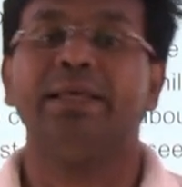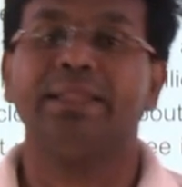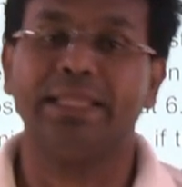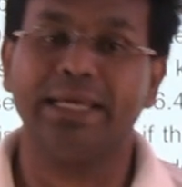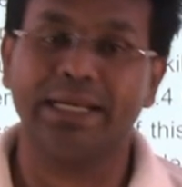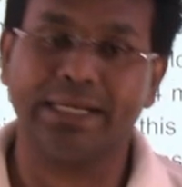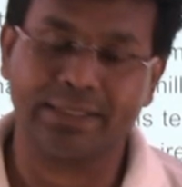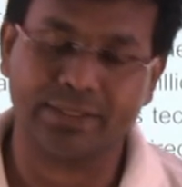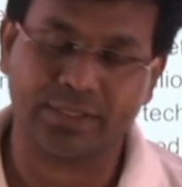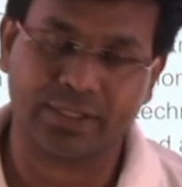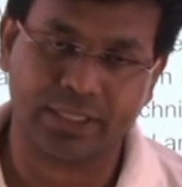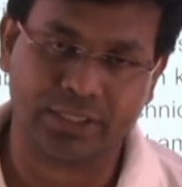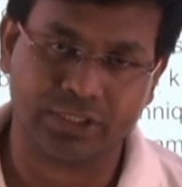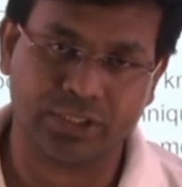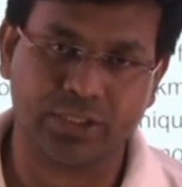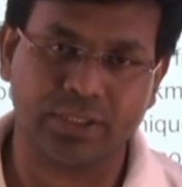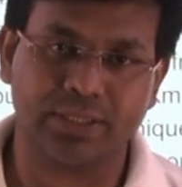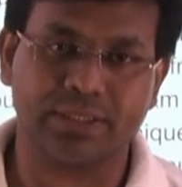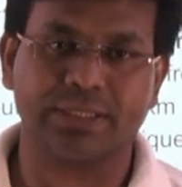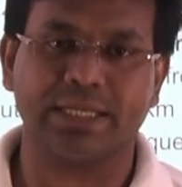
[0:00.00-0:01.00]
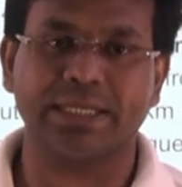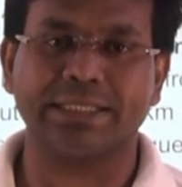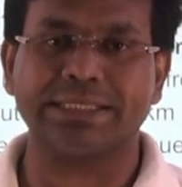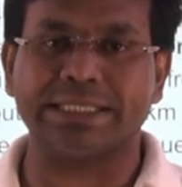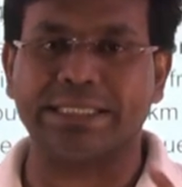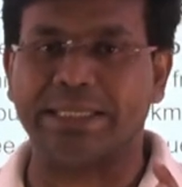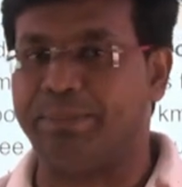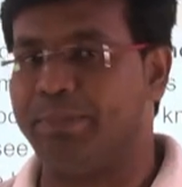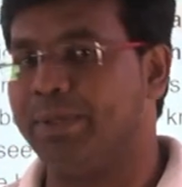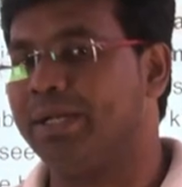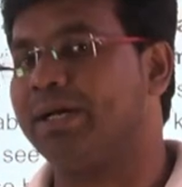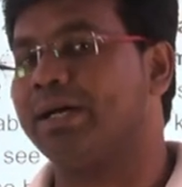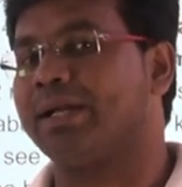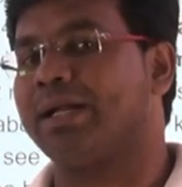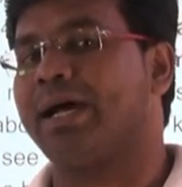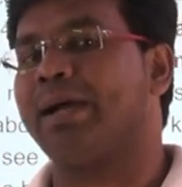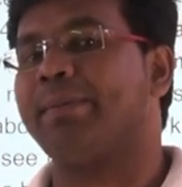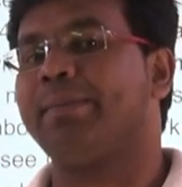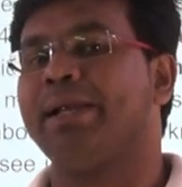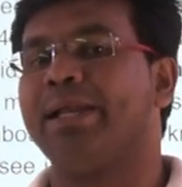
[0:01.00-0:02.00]
Their structures are similar,
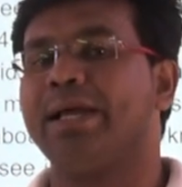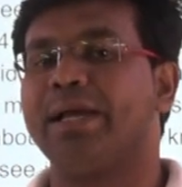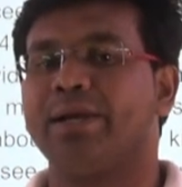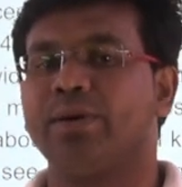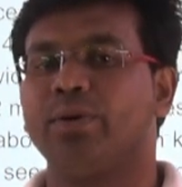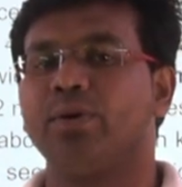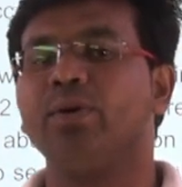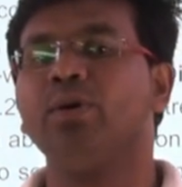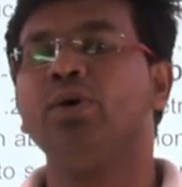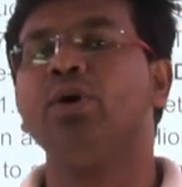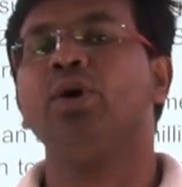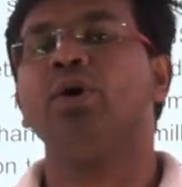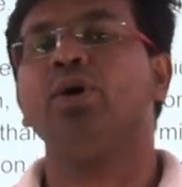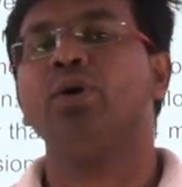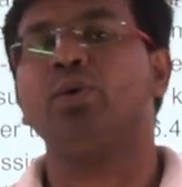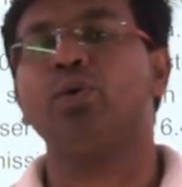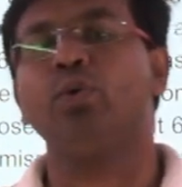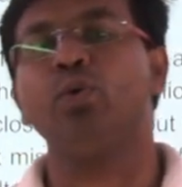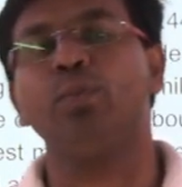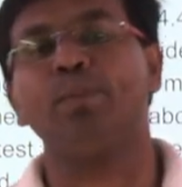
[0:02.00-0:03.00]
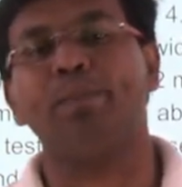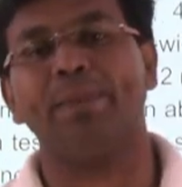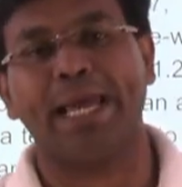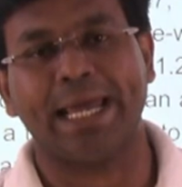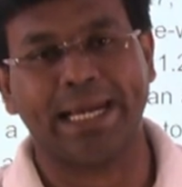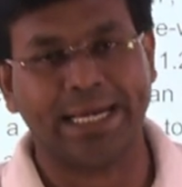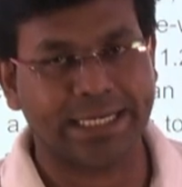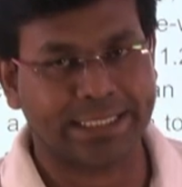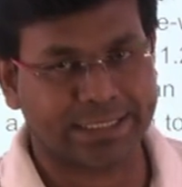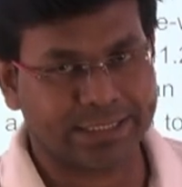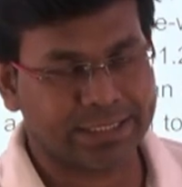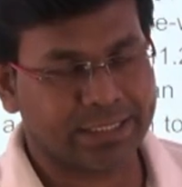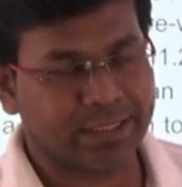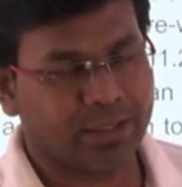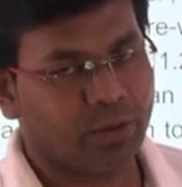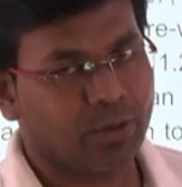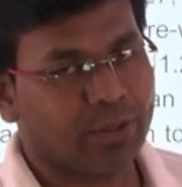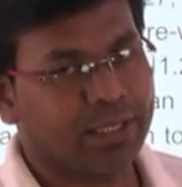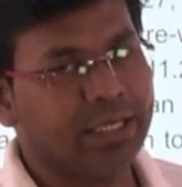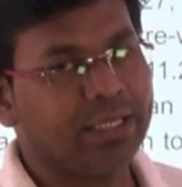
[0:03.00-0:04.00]
I mean, like, you know, to planets,
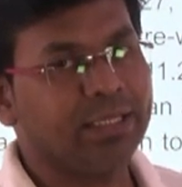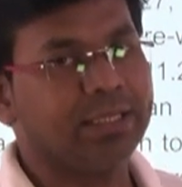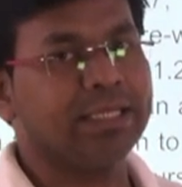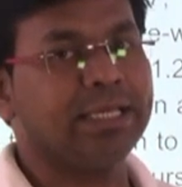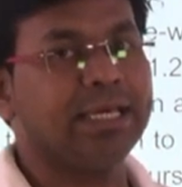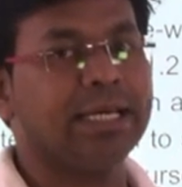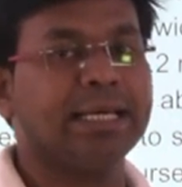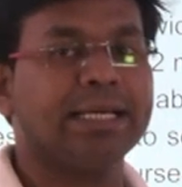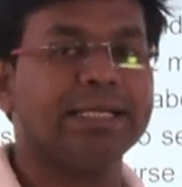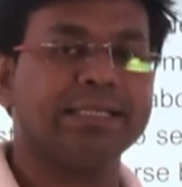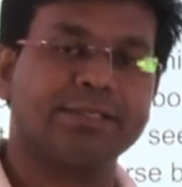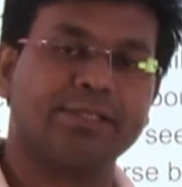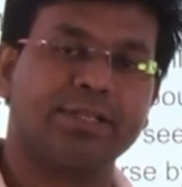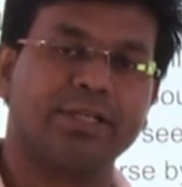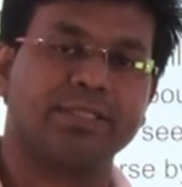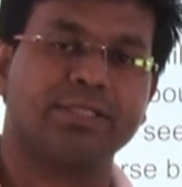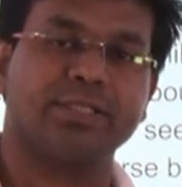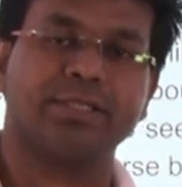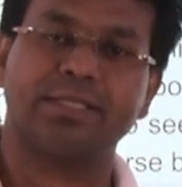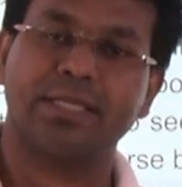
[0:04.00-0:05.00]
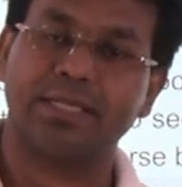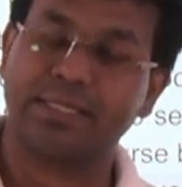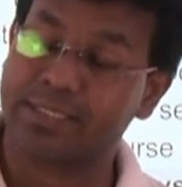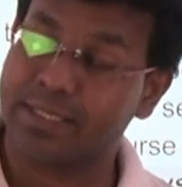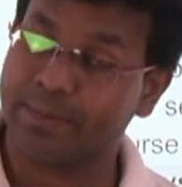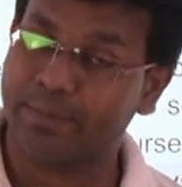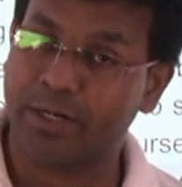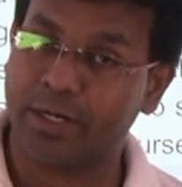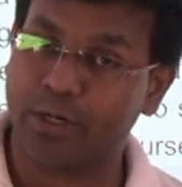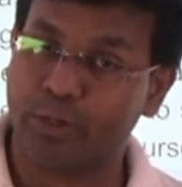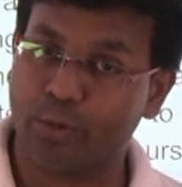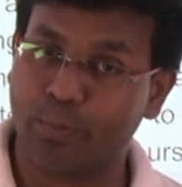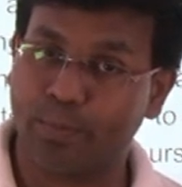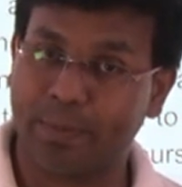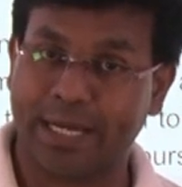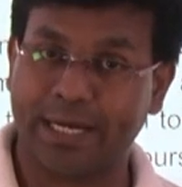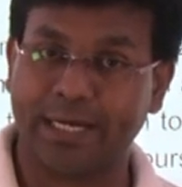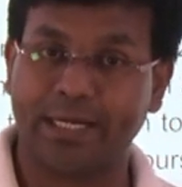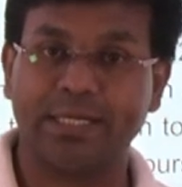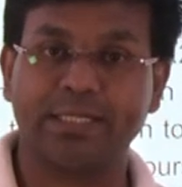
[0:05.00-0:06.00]
okay? Their structures are similar to
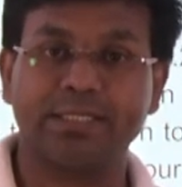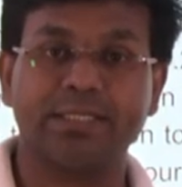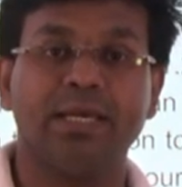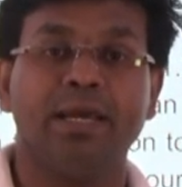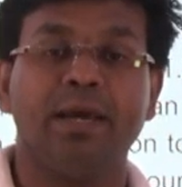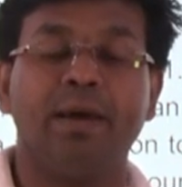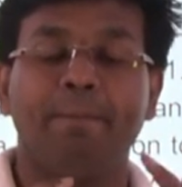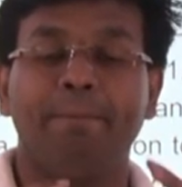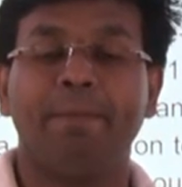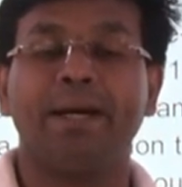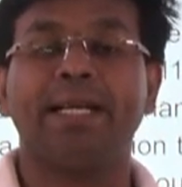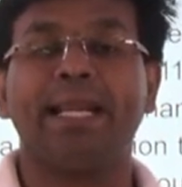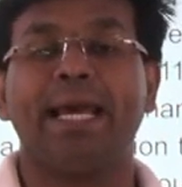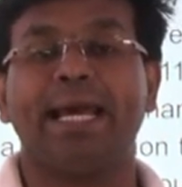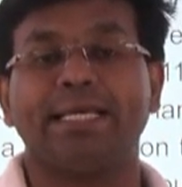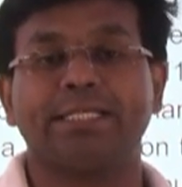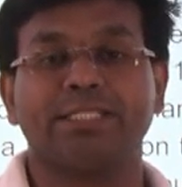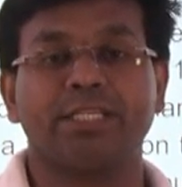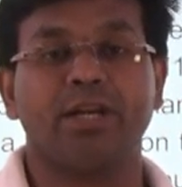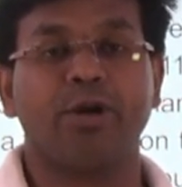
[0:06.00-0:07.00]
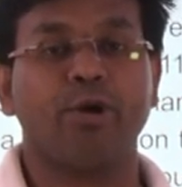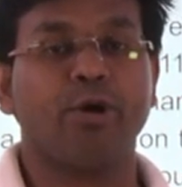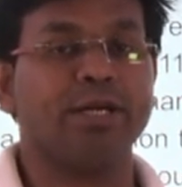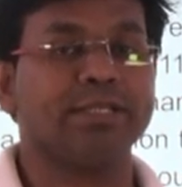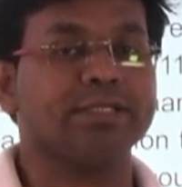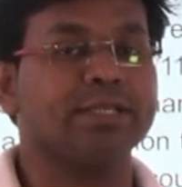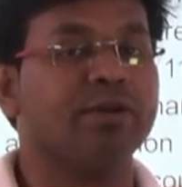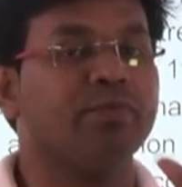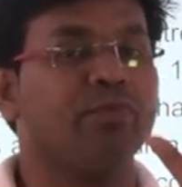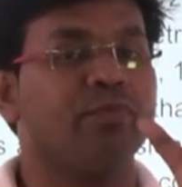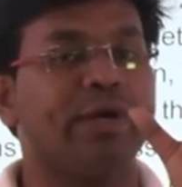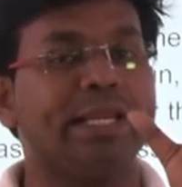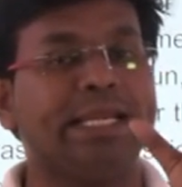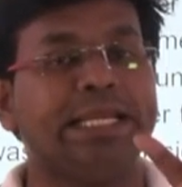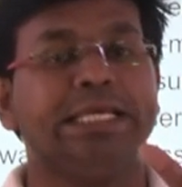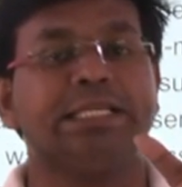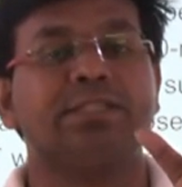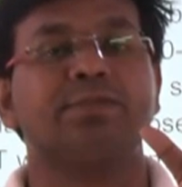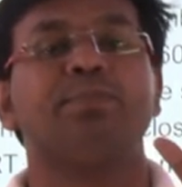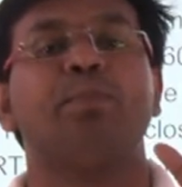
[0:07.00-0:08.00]
planets, but asteroids are
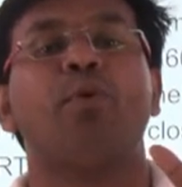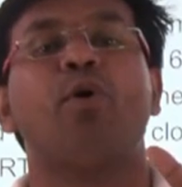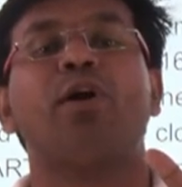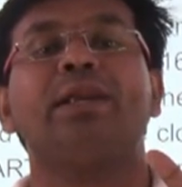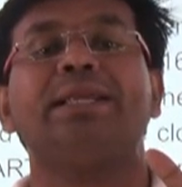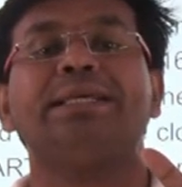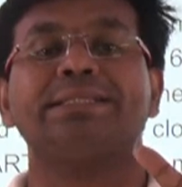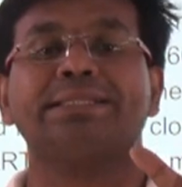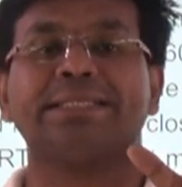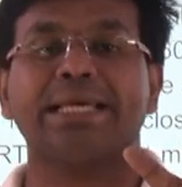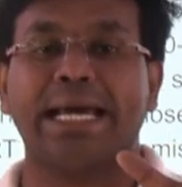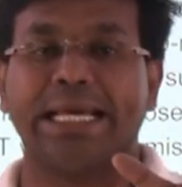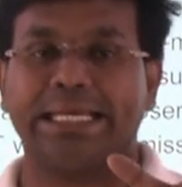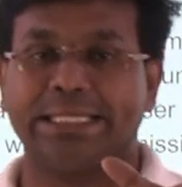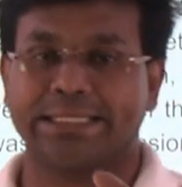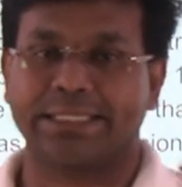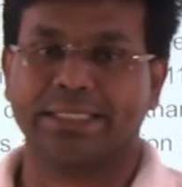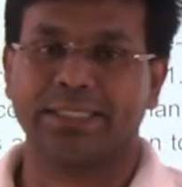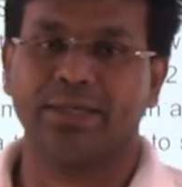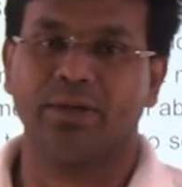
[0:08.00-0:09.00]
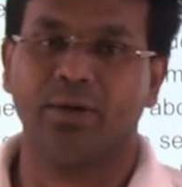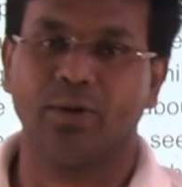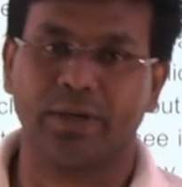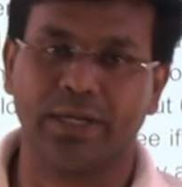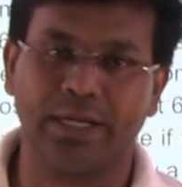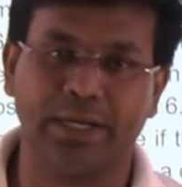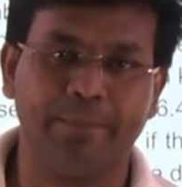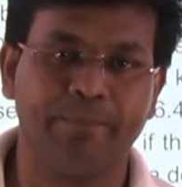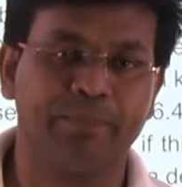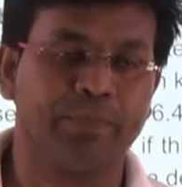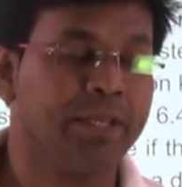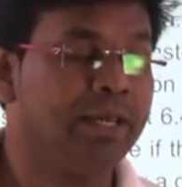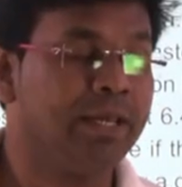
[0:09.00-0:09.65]
very small in size, okay?